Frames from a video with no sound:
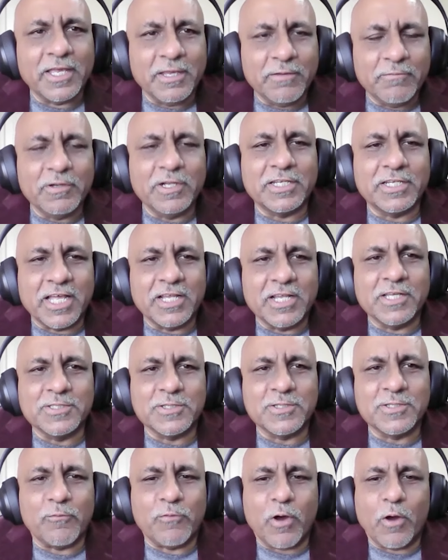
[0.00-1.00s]
he will tell
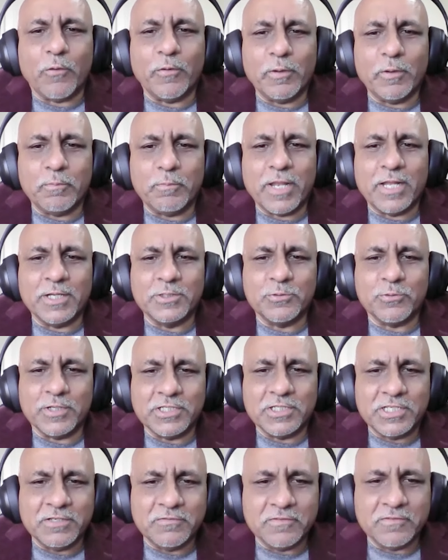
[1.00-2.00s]
us of how he plans to
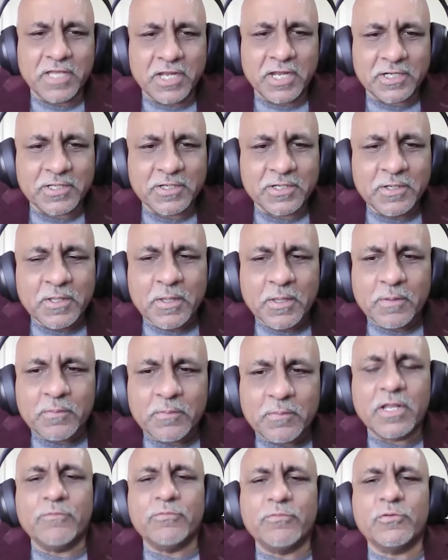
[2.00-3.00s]
achieve that
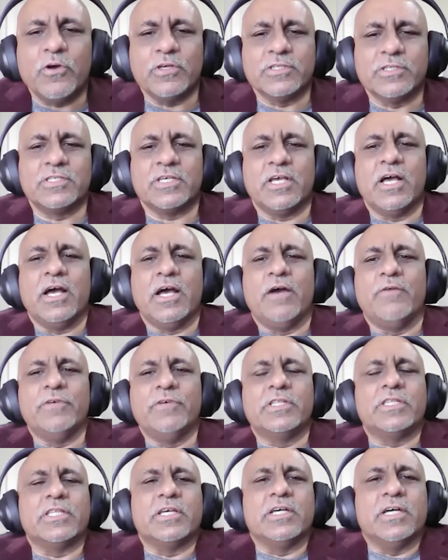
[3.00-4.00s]
well of course uh,
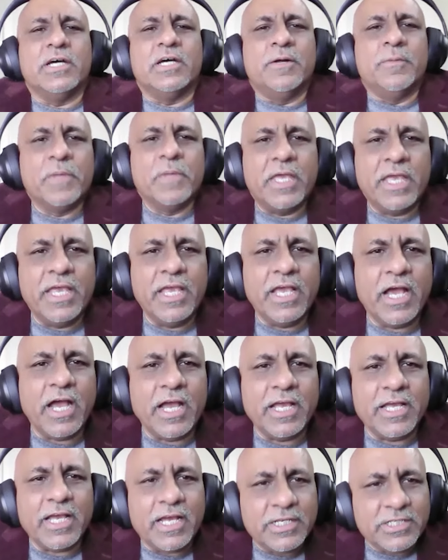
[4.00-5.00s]
with uh, ai
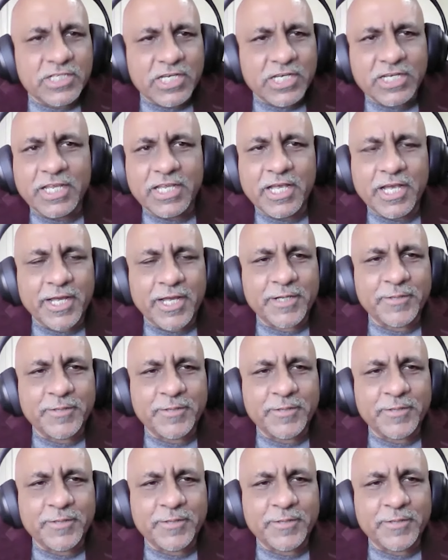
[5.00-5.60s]
and gen ai